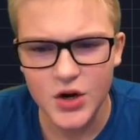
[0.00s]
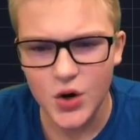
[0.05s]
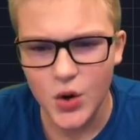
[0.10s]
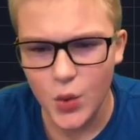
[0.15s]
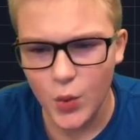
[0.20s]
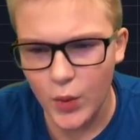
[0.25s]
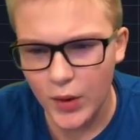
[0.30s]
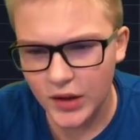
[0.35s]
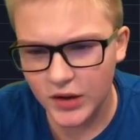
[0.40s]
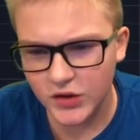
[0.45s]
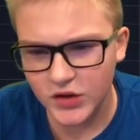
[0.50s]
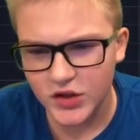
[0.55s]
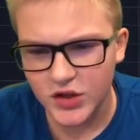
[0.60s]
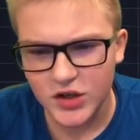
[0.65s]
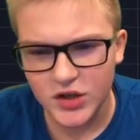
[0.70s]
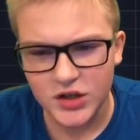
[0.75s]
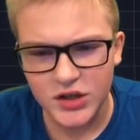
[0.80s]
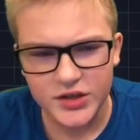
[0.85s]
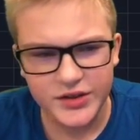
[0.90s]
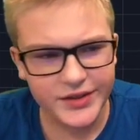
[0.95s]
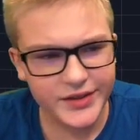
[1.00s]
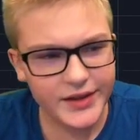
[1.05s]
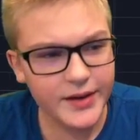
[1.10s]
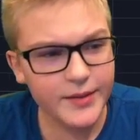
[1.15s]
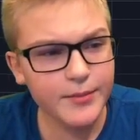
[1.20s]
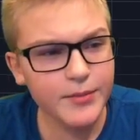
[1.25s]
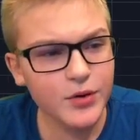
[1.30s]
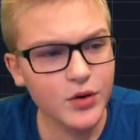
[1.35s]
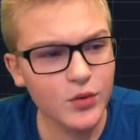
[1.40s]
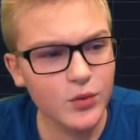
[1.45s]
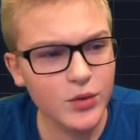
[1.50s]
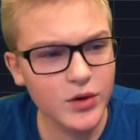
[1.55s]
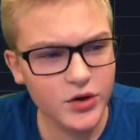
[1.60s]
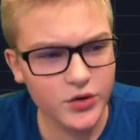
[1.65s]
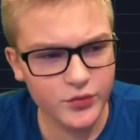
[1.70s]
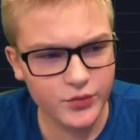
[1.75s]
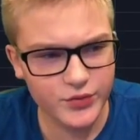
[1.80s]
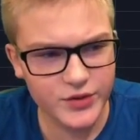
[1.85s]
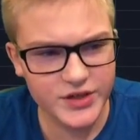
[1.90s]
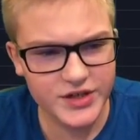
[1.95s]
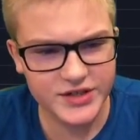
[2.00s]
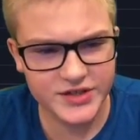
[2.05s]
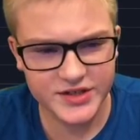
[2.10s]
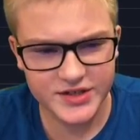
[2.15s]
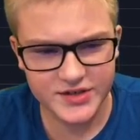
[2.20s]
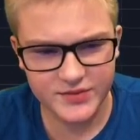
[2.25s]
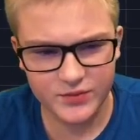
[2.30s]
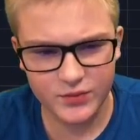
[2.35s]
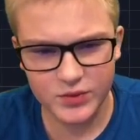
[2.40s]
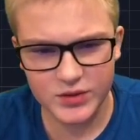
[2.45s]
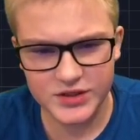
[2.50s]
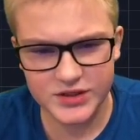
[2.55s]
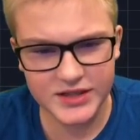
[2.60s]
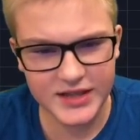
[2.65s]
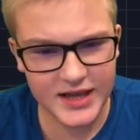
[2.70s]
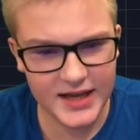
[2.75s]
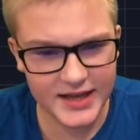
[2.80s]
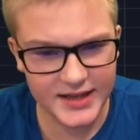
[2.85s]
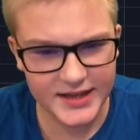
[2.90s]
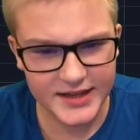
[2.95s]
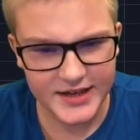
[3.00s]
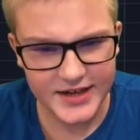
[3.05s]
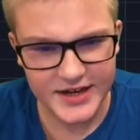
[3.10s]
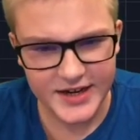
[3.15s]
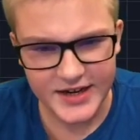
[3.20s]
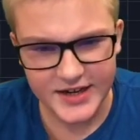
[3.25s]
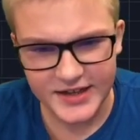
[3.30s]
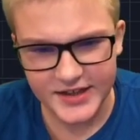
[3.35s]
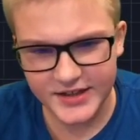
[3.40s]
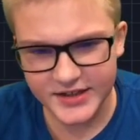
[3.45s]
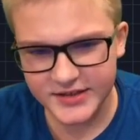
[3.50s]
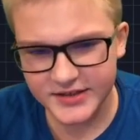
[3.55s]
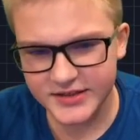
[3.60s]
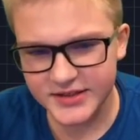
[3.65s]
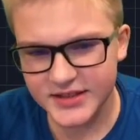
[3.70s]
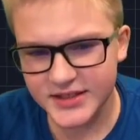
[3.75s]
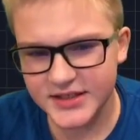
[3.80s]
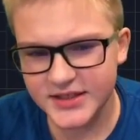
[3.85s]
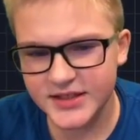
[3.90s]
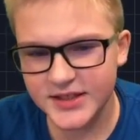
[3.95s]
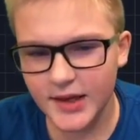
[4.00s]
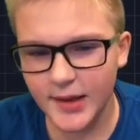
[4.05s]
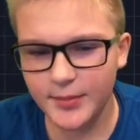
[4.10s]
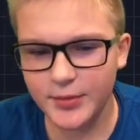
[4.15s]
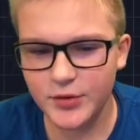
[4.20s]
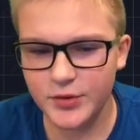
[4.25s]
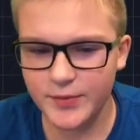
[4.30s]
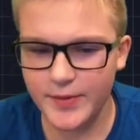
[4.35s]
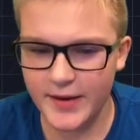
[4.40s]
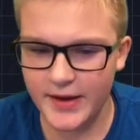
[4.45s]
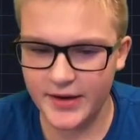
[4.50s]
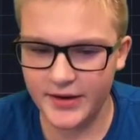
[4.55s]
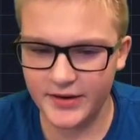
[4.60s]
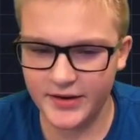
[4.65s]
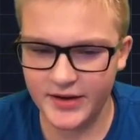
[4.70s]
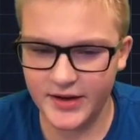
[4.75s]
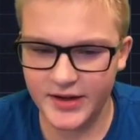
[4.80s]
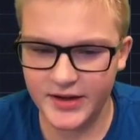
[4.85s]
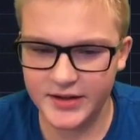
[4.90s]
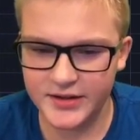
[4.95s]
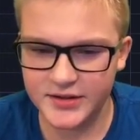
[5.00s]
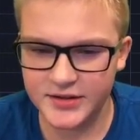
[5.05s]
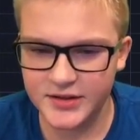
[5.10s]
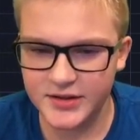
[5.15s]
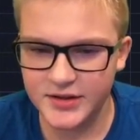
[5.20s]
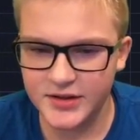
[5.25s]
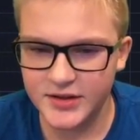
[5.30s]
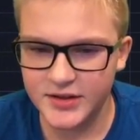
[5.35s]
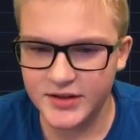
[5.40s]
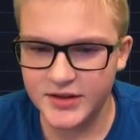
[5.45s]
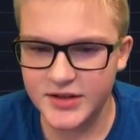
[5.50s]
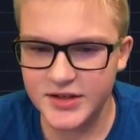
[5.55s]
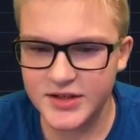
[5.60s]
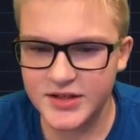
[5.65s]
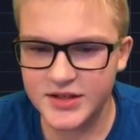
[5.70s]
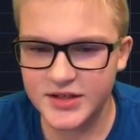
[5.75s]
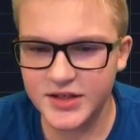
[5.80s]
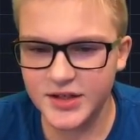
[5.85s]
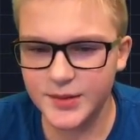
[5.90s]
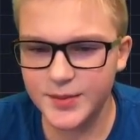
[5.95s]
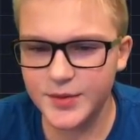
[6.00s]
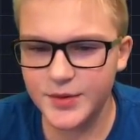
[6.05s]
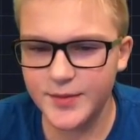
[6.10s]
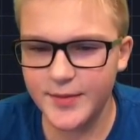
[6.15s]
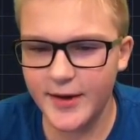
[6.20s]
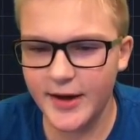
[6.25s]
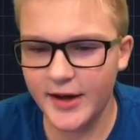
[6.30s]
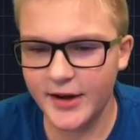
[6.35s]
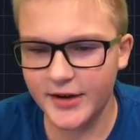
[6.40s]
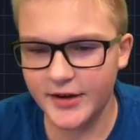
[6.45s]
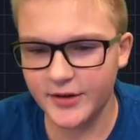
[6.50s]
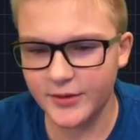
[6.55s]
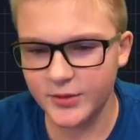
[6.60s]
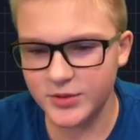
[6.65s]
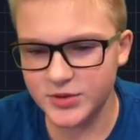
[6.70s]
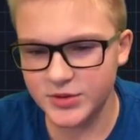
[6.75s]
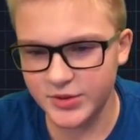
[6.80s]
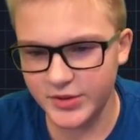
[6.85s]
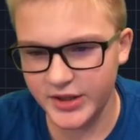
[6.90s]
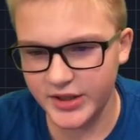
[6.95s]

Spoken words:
Well, number one reason was that there's a W pattern, guys. This W pattern was right